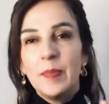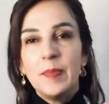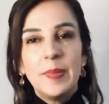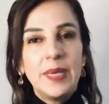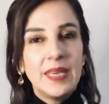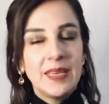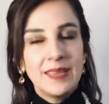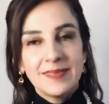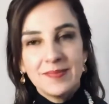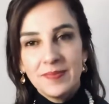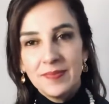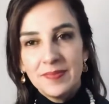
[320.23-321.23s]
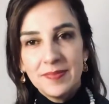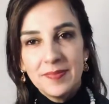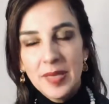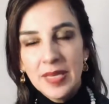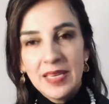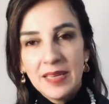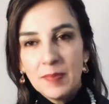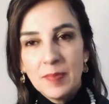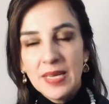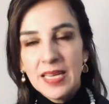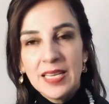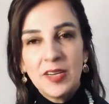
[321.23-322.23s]
be
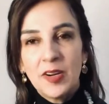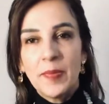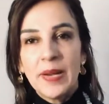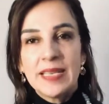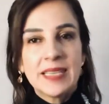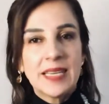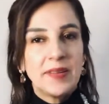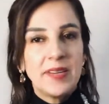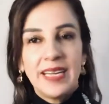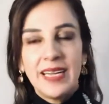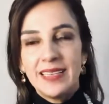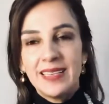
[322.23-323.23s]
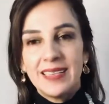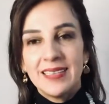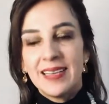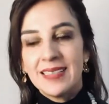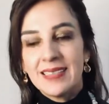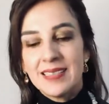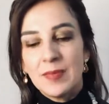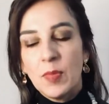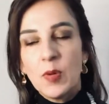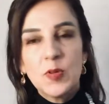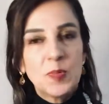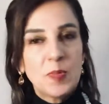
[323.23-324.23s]
in our mats every day. That's the
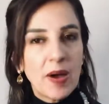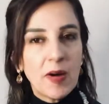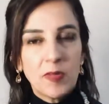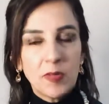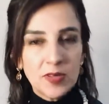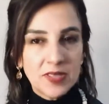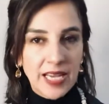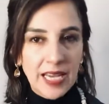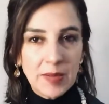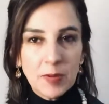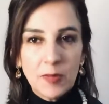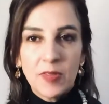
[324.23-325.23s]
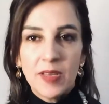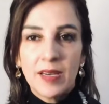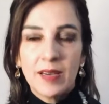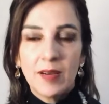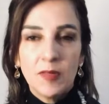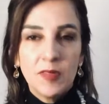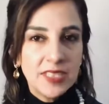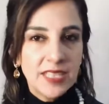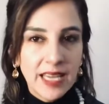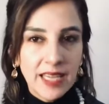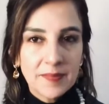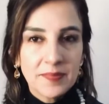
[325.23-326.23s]
most powerful time of the
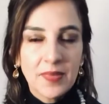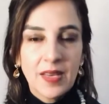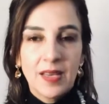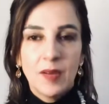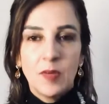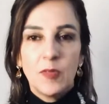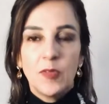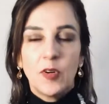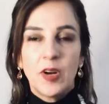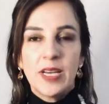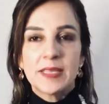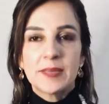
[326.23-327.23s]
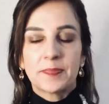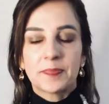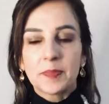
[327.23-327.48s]
day for us.